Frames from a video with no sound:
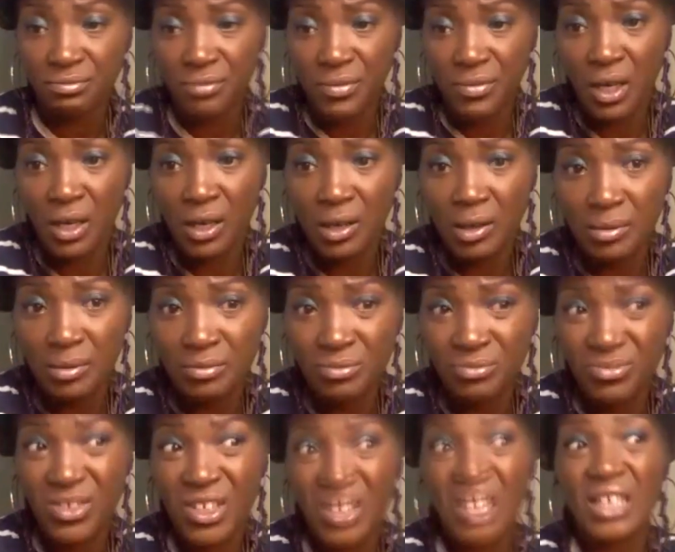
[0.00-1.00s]

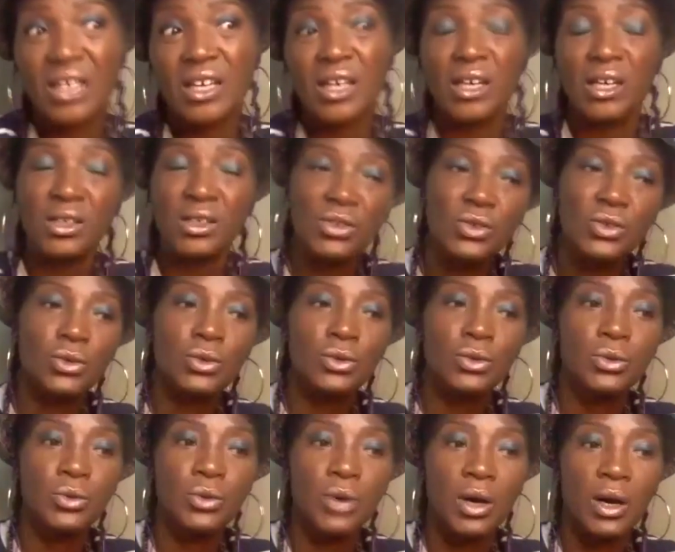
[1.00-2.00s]
getting
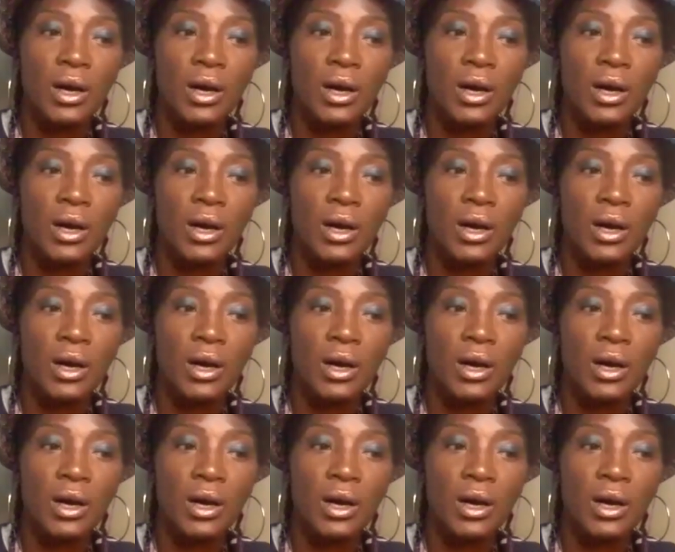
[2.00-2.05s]
into